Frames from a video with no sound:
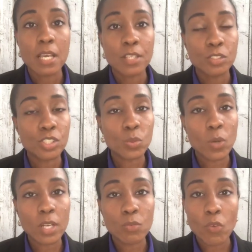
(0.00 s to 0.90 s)
you just
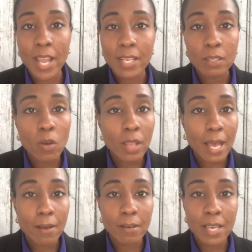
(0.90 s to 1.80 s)
want to write it all
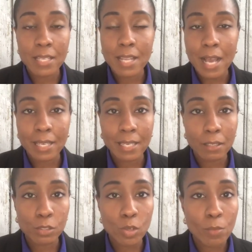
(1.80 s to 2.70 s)
out and not care
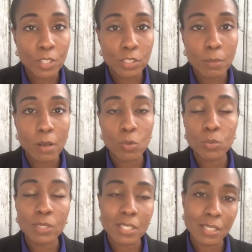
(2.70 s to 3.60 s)
so much about, oh,
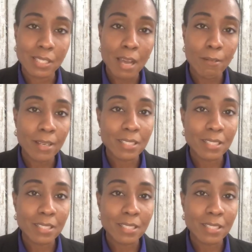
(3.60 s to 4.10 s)
does it sound right?